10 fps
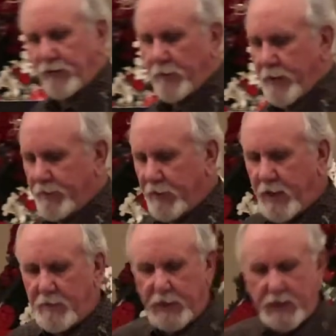for people,
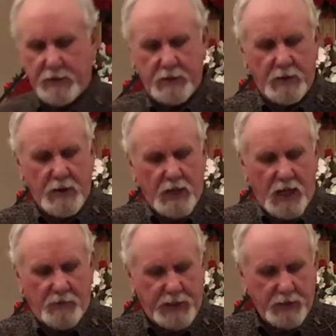and I
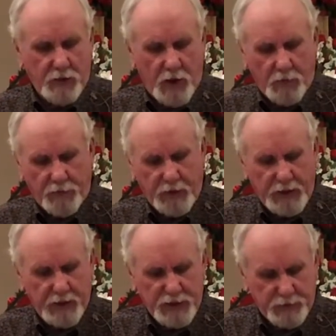begin to operate
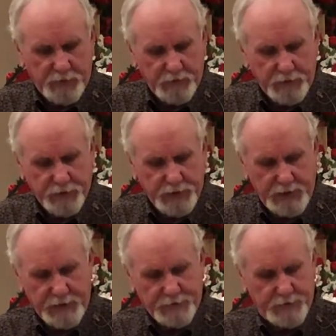in a spiritual
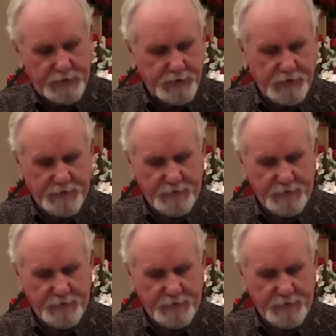sense.